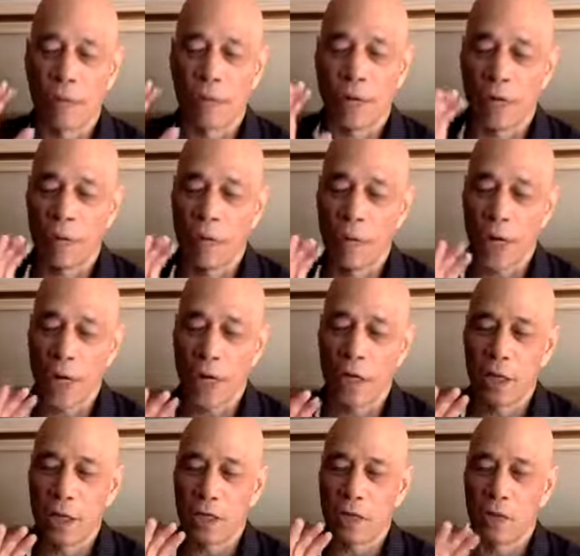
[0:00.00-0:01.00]
My
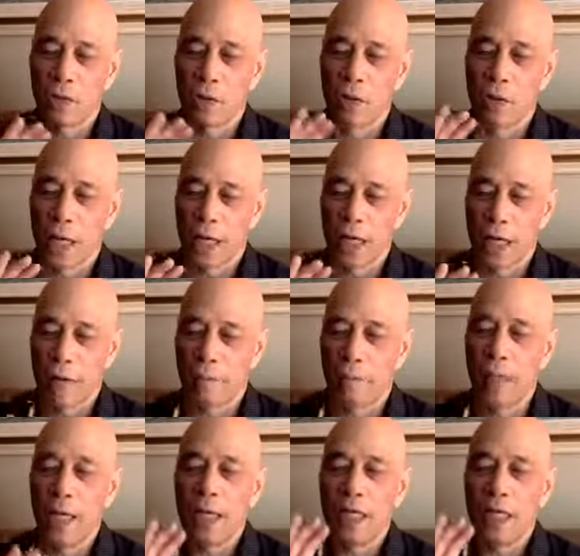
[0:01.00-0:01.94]
awareness of who I am